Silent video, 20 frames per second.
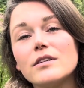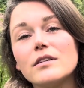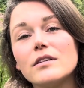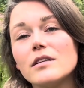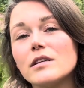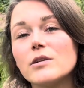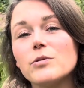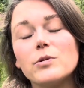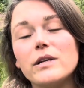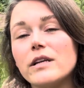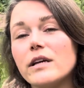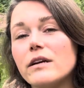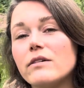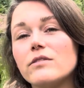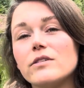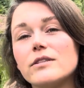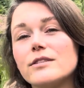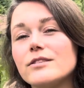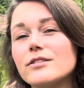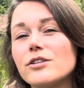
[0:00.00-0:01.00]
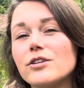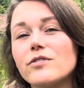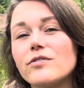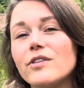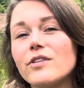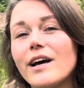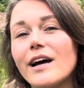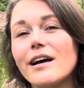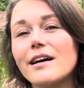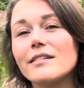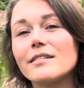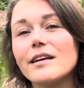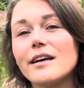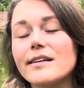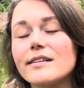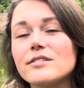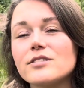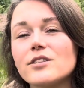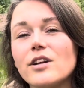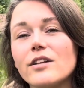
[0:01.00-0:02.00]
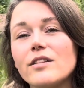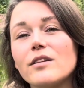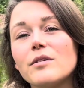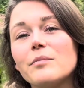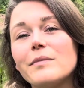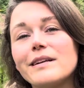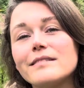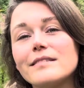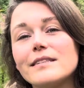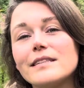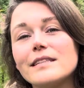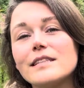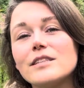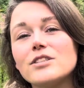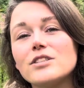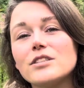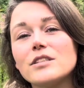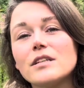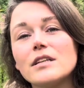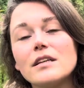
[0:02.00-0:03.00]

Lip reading: Like, we never deserve that. That is not the message.